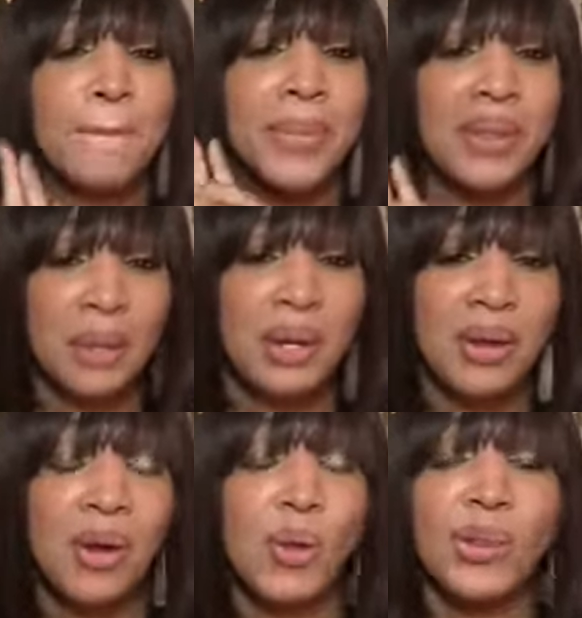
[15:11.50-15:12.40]
let me
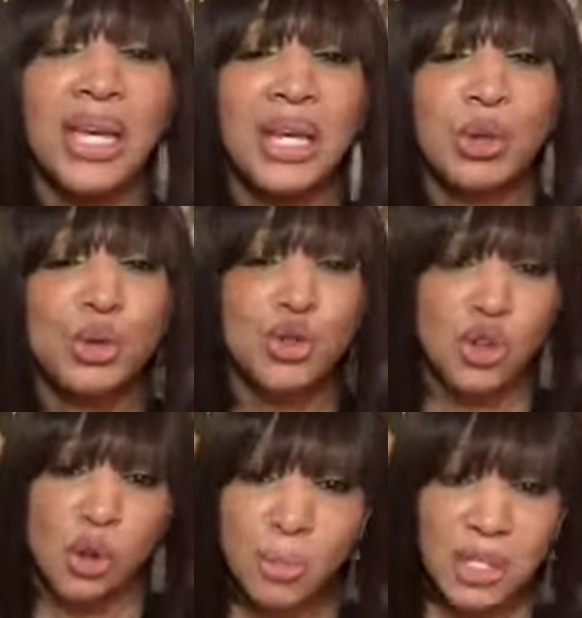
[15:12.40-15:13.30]
know. Thank you
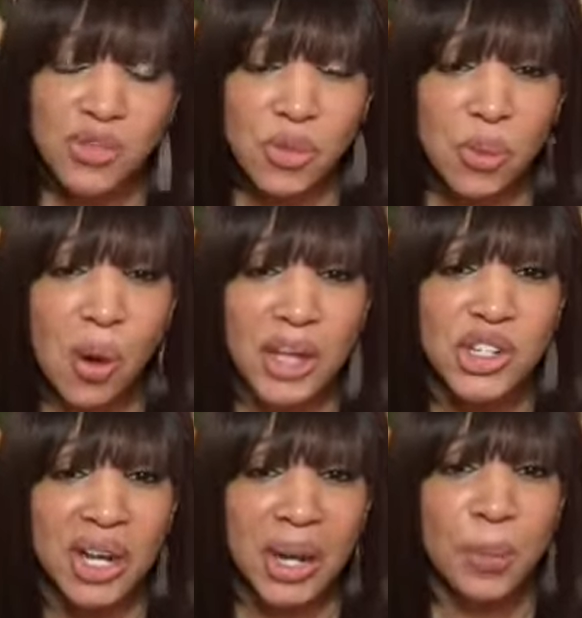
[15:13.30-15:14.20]
so much for watching.
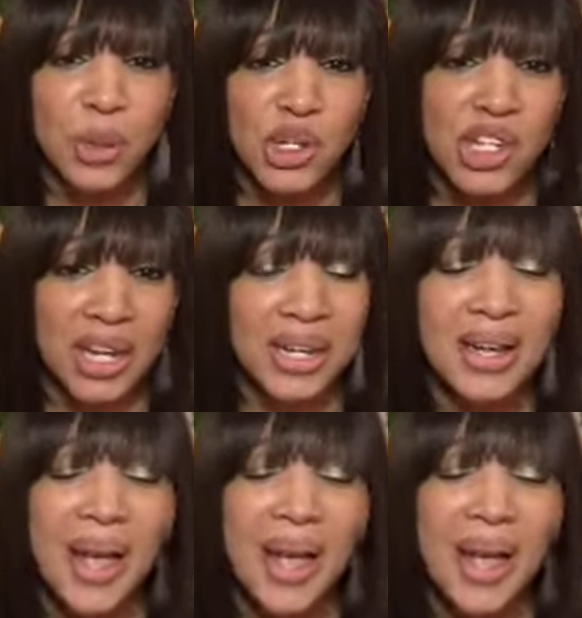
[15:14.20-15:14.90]
I appreciate it.